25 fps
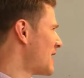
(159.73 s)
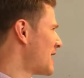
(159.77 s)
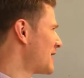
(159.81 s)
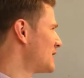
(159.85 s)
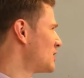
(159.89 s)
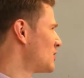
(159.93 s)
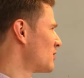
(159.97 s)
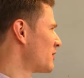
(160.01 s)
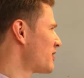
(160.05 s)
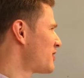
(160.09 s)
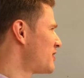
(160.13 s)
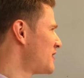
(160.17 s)

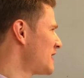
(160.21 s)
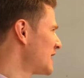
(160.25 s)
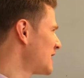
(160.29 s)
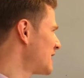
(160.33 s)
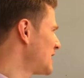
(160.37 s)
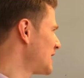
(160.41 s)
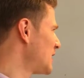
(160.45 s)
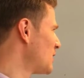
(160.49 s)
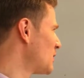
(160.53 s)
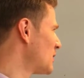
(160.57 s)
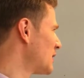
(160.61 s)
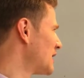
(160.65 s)
I don't
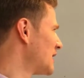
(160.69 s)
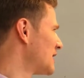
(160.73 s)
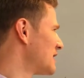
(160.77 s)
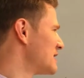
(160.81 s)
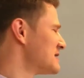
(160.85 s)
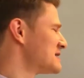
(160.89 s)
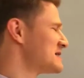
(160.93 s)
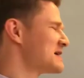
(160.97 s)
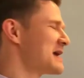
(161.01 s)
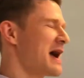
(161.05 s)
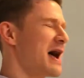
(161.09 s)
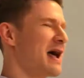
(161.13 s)
think anyone
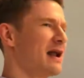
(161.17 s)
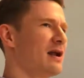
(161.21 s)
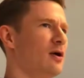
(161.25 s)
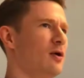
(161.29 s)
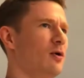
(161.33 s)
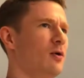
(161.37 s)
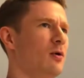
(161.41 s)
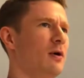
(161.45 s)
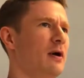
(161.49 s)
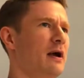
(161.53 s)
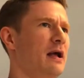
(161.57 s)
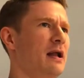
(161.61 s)
in this
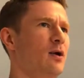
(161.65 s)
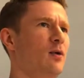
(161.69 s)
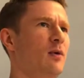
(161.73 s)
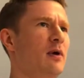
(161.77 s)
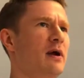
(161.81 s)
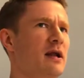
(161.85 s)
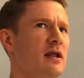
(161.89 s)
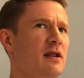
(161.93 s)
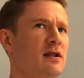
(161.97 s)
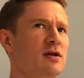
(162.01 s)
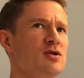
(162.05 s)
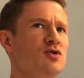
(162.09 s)
category,
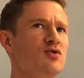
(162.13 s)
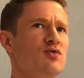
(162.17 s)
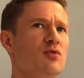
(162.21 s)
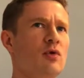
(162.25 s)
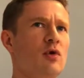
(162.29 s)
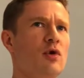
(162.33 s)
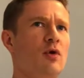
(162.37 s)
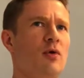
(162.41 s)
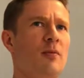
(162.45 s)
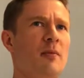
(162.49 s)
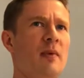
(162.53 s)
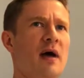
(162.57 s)
anyone in this
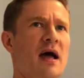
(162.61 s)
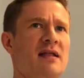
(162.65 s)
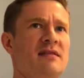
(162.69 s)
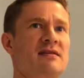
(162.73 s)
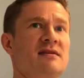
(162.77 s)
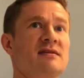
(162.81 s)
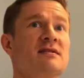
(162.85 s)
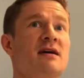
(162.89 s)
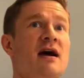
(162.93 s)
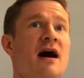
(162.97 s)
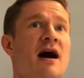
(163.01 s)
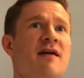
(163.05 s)
room
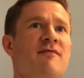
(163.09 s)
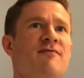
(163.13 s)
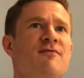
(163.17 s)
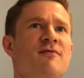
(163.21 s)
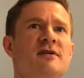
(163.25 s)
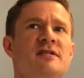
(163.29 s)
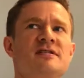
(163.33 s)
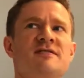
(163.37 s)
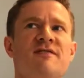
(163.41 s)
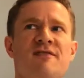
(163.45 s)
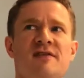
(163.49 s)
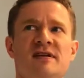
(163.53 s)
at this
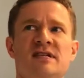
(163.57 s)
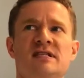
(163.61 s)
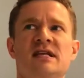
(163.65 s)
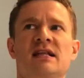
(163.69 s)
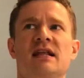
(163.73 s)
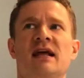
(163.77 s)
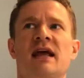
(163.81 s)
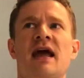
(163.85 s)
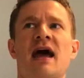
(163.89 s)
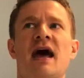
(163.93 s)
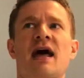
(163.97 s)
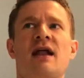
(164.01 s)
conference
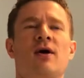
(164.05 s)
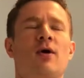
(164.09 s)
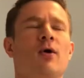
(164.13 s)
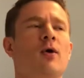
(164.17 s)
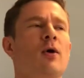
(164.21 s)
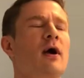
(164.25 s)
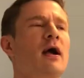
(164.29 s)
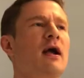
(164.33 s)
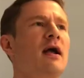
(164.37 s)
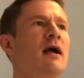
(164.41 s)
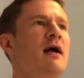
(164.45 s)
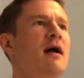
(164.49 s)
fits in the
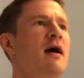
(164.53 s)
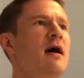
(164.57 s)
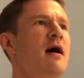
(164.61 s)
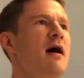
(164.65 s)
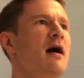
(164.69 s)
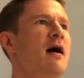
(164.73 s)
category